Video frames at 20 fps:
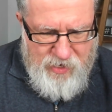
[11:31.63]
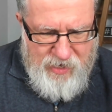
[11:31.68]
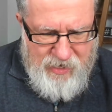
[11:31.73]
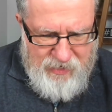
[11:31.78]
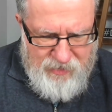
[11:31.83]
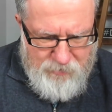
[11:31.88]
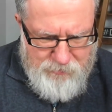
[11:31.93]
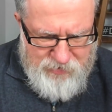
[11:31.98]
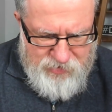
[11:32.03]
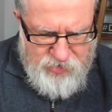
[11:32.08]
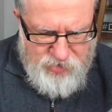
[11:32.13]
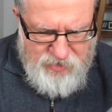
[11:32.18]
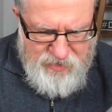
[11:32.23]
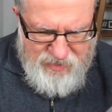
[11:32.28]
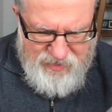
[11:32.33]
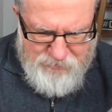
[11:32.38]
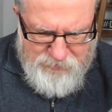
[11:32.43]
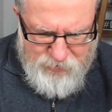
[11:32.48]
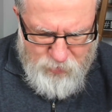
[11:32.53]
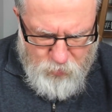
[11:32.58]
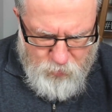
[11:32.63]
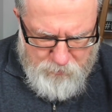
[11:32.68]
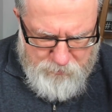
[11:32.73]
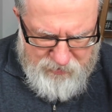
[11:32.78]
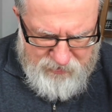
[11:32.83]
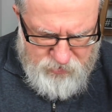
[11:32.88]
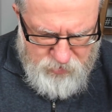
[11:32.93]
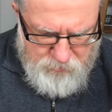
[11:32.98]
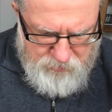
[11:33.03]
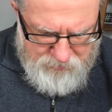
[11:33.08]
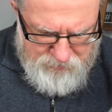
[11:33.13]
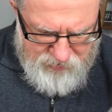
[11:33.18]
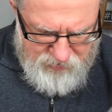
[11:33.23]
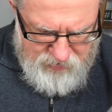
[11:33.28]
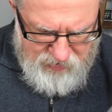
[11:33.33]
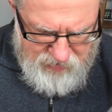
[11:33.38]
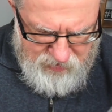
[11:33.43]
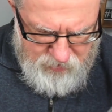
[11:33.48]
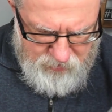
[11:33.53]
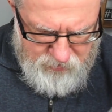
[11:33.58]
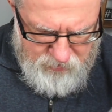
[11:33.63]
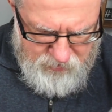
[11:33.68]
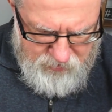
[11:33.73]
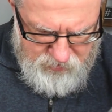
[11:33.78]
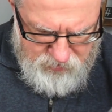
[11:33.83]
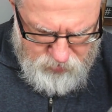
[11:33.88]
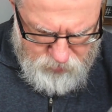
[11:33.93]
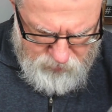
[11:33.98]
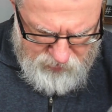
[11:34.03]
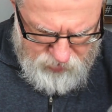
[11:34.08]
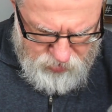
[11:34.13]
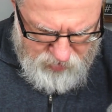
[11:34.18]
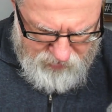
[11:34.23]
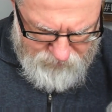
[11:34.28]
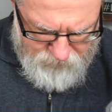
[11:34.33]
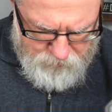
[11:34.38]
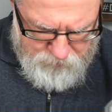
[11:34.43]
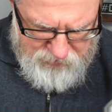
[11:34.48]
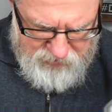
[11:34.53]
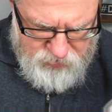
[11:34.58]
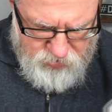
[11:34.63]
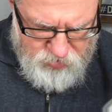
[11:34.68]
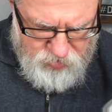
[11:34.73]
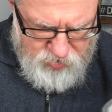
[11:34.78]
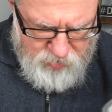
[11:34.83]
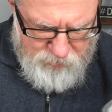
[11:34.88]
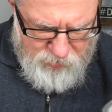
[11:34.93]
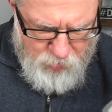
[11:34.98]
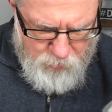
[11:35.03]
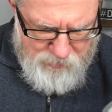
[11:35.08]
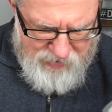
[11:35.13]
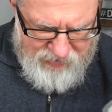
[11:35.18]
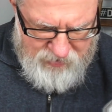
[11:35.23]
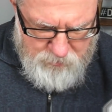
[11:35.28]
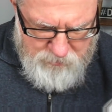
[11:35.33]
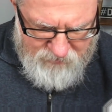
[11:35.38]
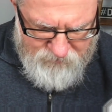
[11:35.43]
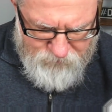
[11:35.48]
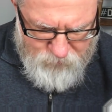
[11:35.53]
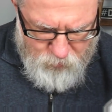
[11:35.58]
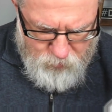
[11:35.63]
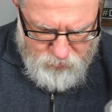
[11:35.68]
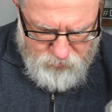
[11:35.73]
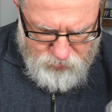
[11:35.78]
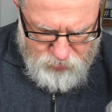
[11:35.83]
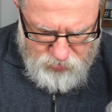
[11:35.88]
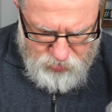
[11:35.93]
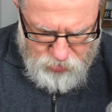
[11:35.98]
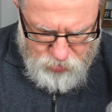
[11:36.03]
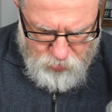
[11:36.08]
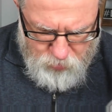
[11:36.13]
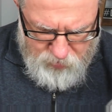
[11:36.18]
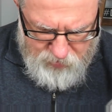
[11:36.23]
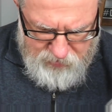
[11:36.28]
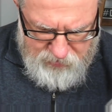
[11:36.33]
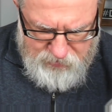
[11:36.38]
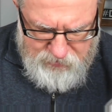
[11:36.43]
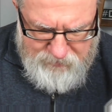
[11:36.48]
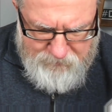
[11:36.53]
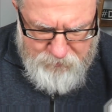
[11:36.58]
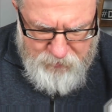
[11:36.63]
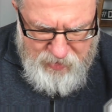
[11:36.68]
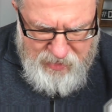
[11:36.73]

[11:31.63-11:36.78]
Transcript: And let me just uh, let me go to a picture. Maybe I'll take a, a screenshot of a picture. So let me go back to my photos to show you this.